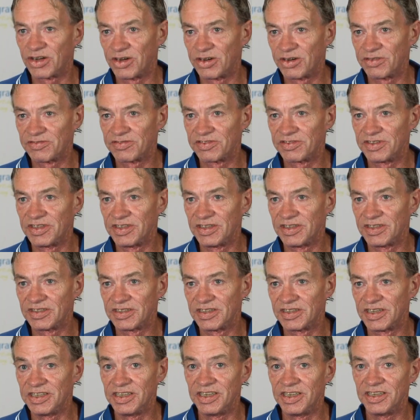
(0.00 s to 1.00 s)
confident,
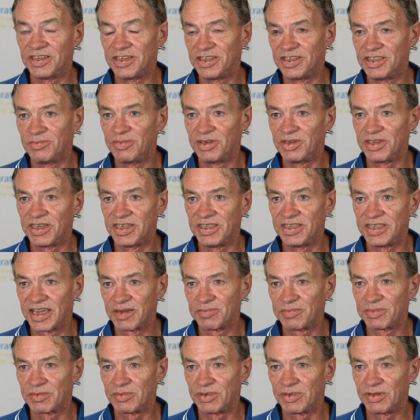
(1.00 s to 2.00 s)
and you need to be
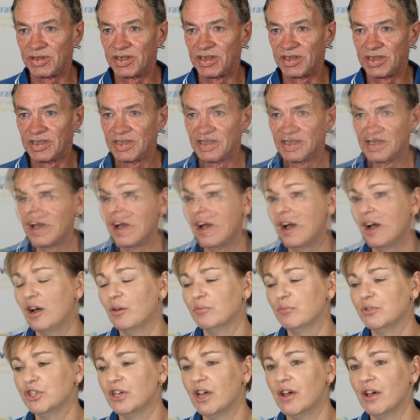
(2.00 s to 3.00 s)
adaptable.
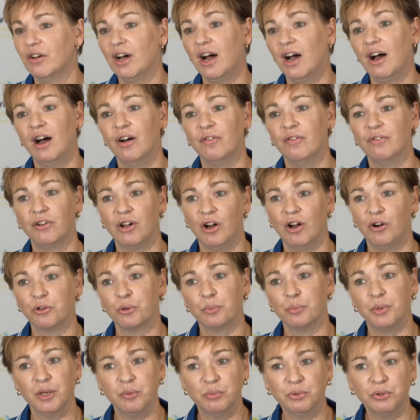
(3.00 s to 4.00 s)
Do you have a heart for older
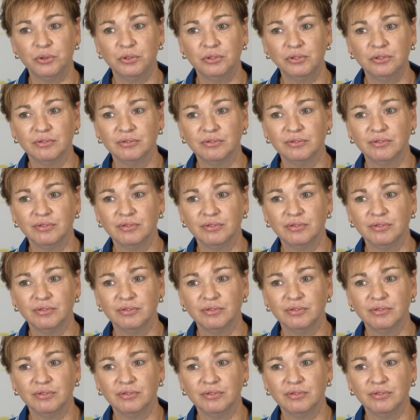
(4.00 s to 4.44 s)
people?